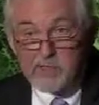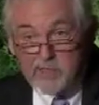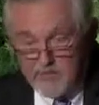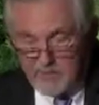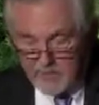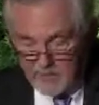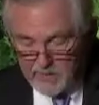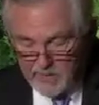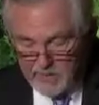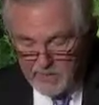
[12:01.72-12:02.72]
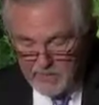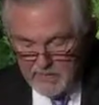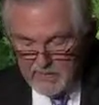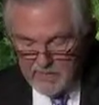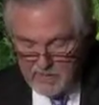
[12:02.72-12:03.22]
accepting
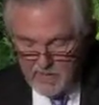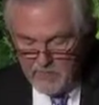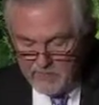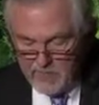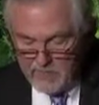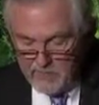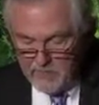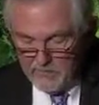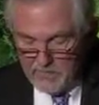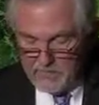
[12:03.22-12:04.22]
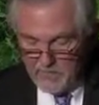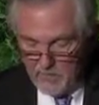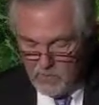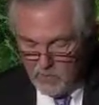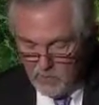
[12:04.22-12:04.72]
that some of that innovation
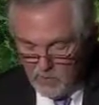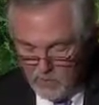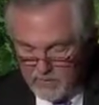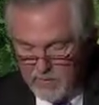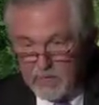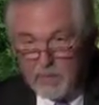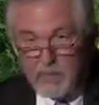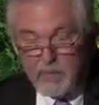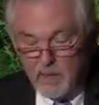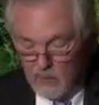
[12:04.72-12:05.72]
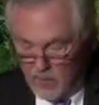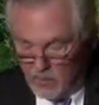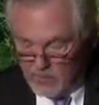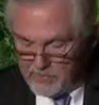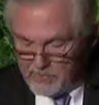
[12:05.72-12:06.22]
won't work, are
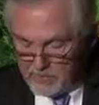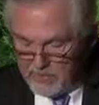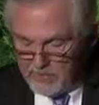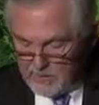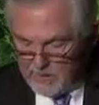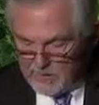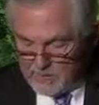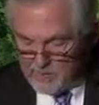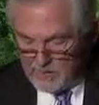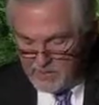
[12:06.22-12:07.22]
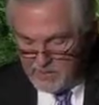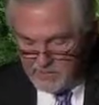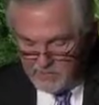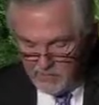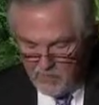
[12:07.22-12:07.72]
all straight-line
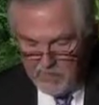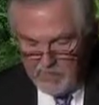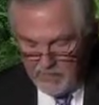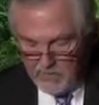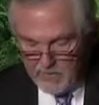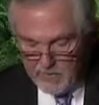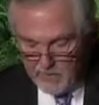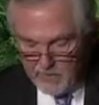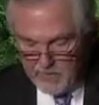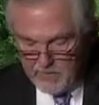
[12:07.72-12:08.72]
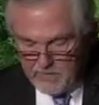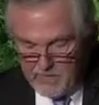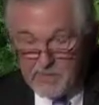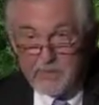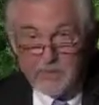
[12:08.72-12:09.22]
extensions from what Abigail founded
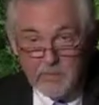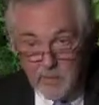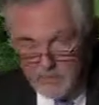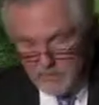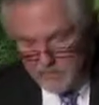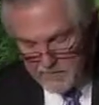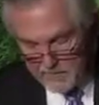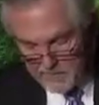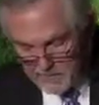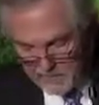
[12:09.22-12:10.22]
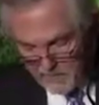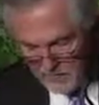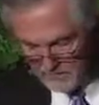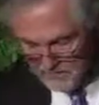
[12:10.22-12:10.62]
us to do 100 years ago.